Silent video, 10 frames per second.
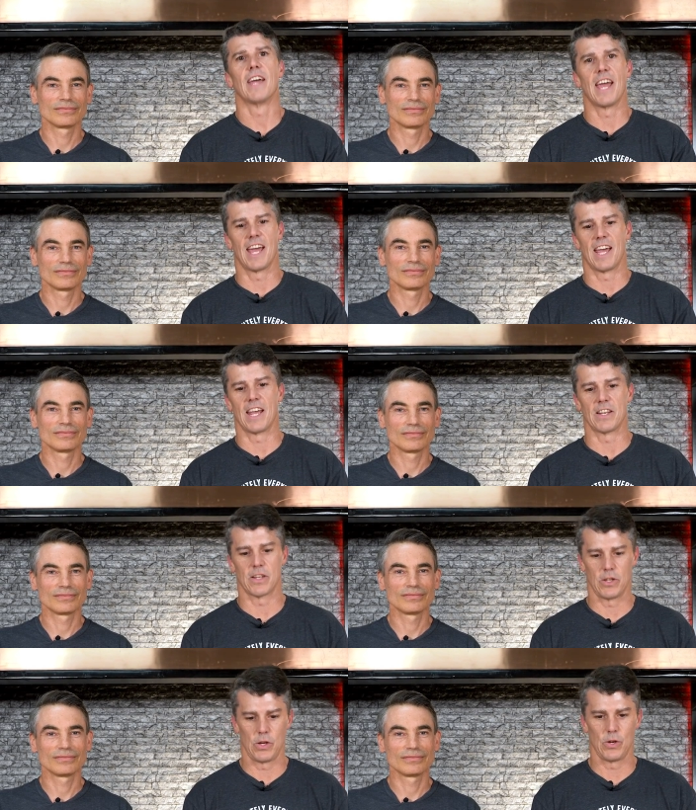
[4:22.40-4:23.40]

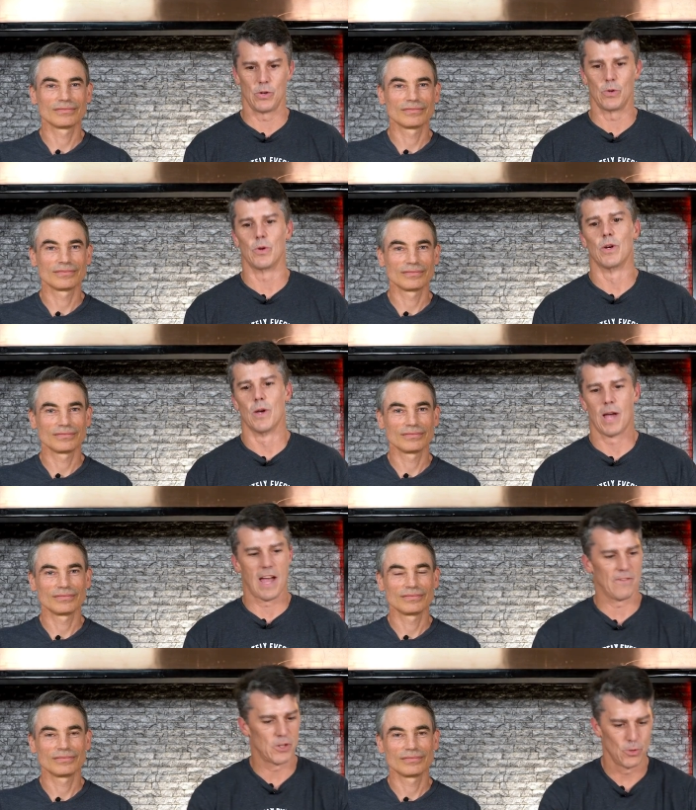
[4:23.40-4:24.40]
Speaker 1: and you
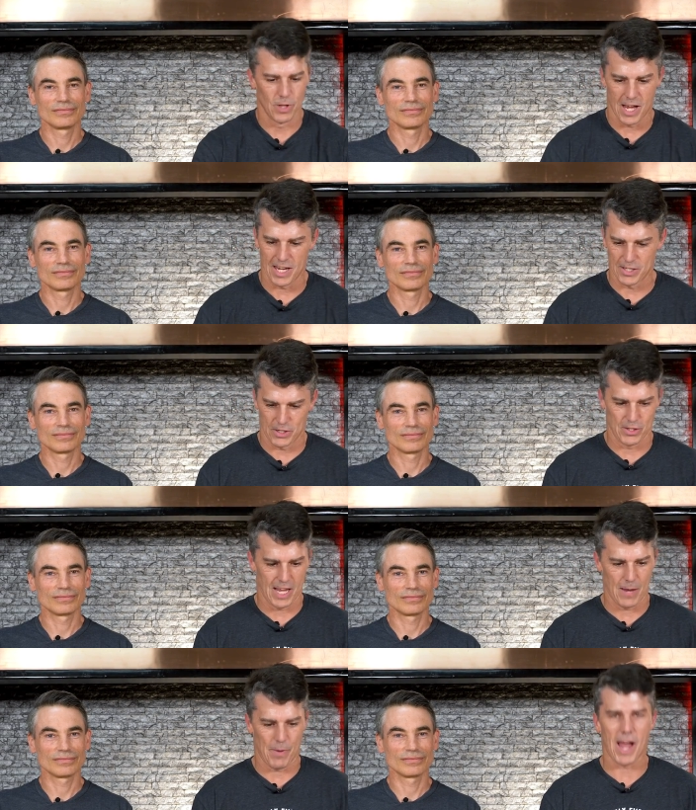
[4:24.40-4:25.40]
have two lines you
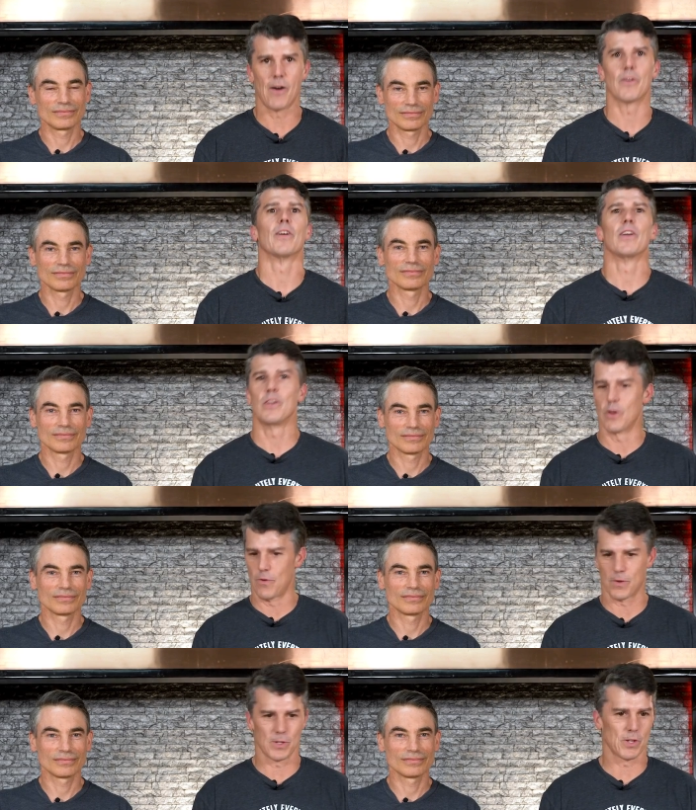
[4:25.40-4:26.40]
tape out. You
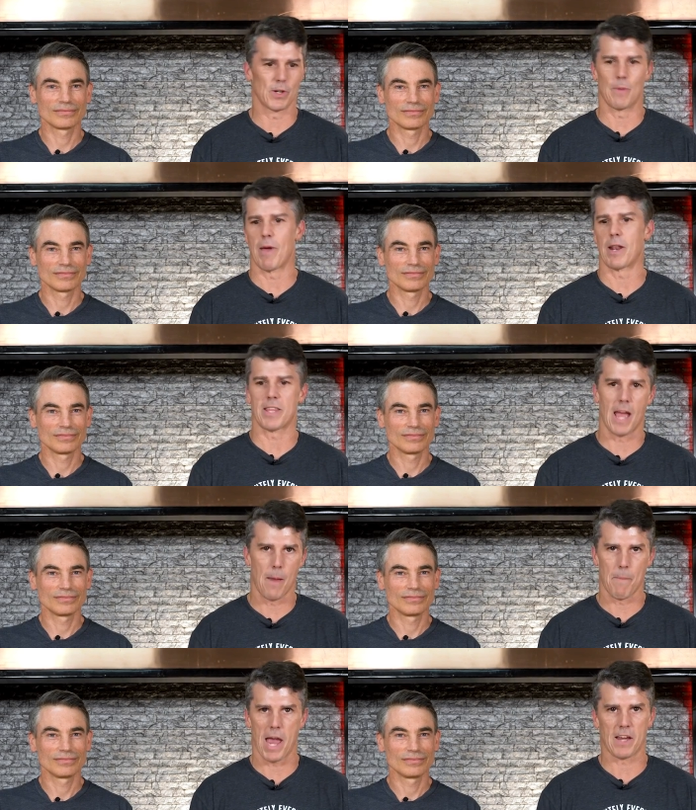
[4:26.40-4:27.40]
go for a certain amount of
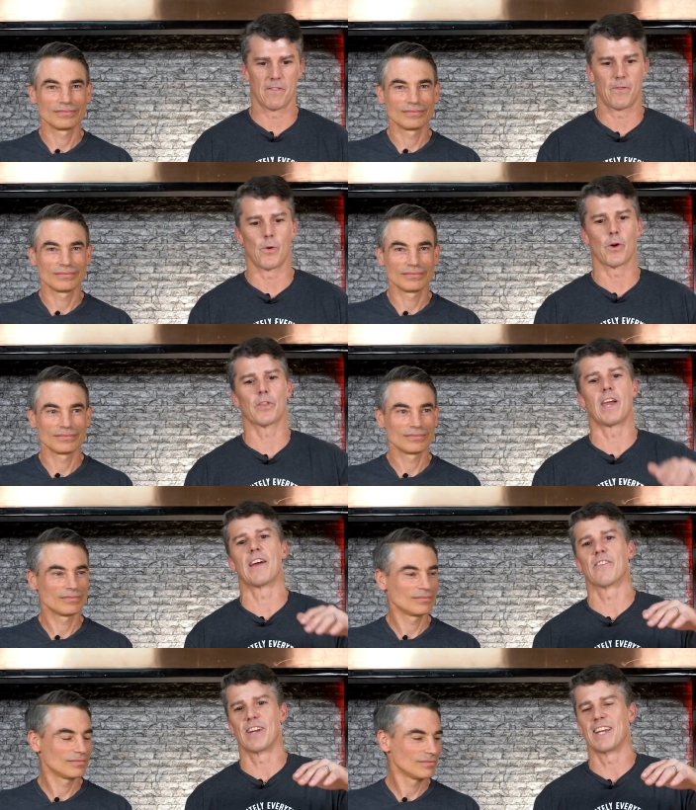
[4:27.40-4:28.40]
time back and forth.
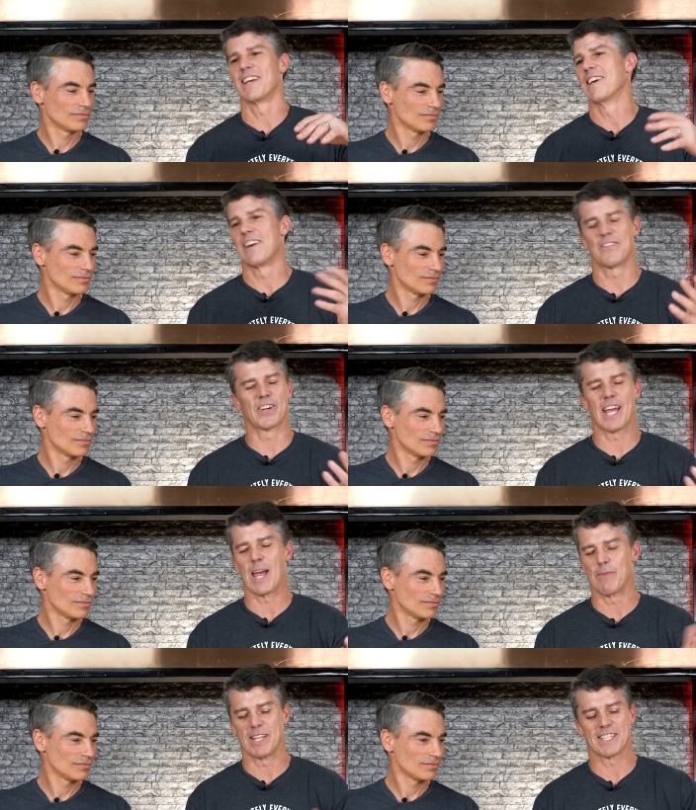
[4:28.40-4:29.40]
Every forget
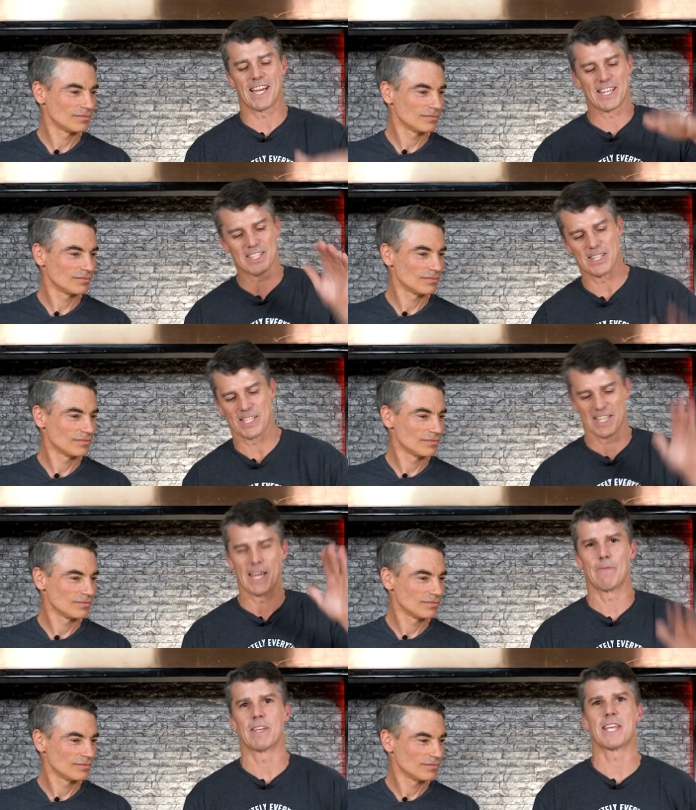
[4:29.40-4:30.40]
how many seconds you
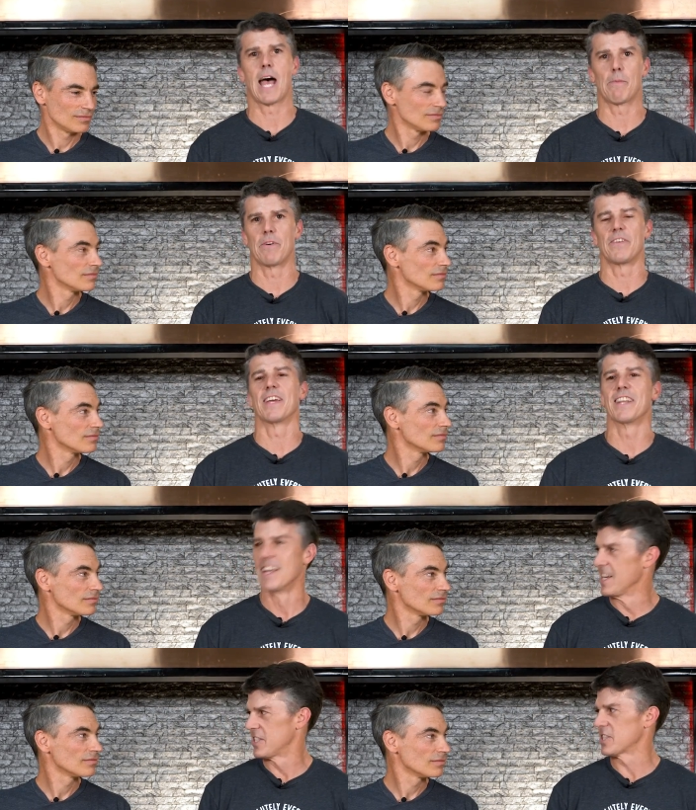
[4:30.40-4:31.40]
slam the top of it,
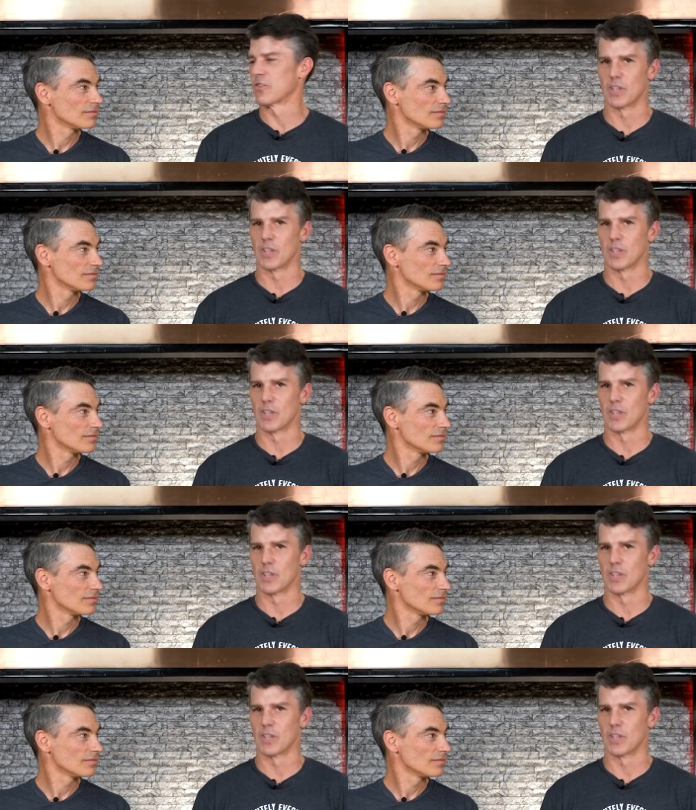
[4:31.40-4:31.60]
just to